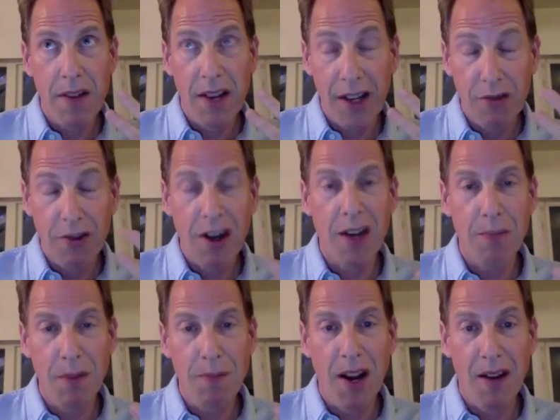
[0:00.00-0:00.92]

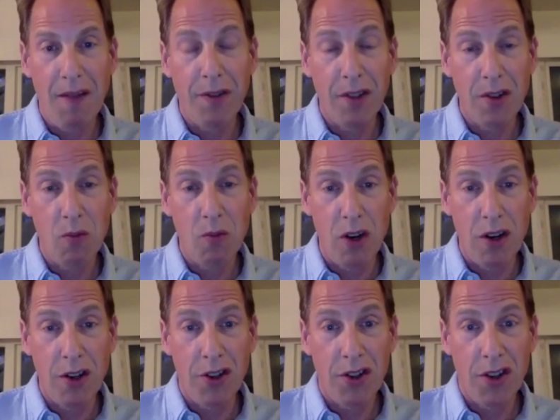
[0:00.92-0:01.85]
incredibly painful to
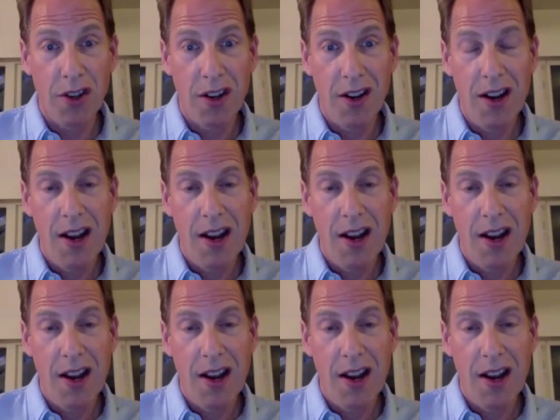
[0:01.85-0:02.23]
watch.